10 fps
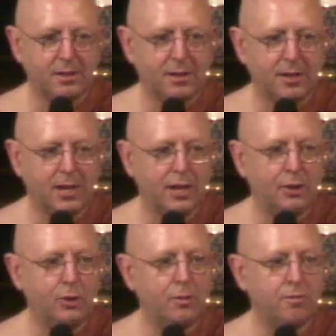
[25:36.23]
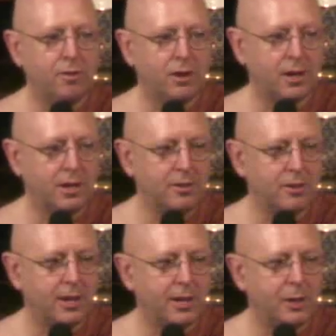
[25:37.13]
And you find
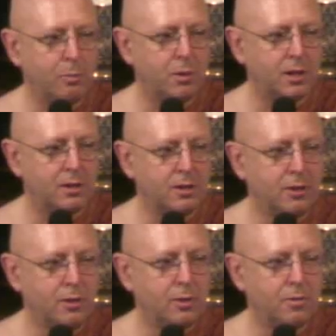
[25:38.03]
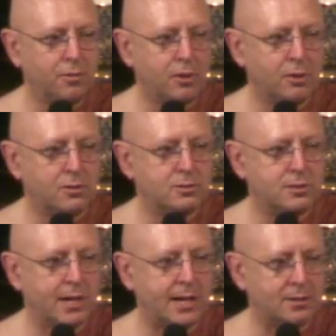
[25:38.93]
that anyone who follows
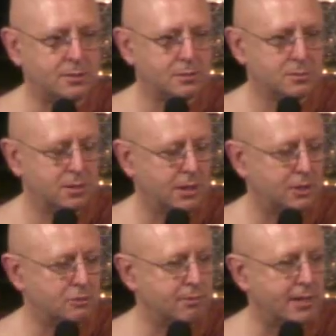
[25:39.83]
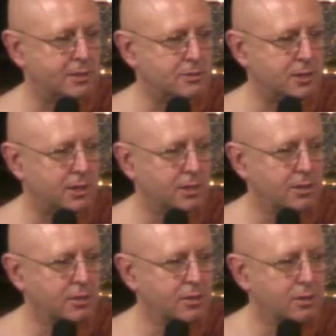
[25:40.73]
that uh, strategy,
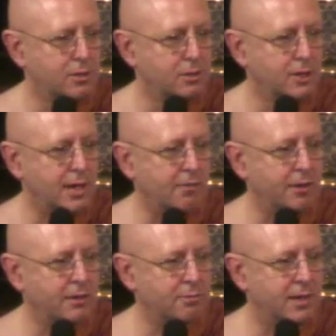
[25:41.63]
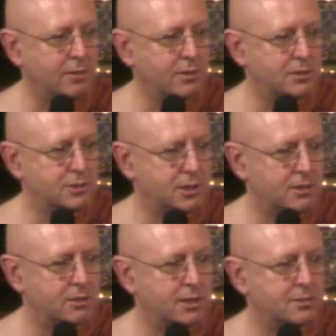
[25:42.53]
carrying around the
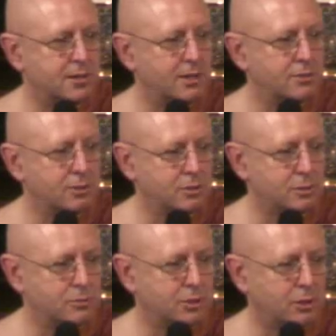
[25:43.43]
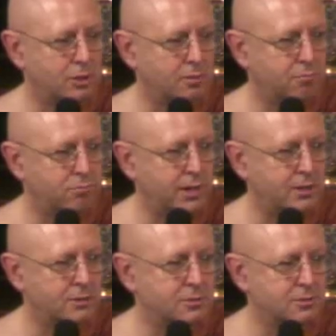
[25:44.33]
shit, they tend to lose a lot of
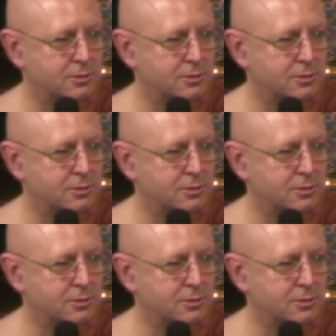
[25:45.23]
friends.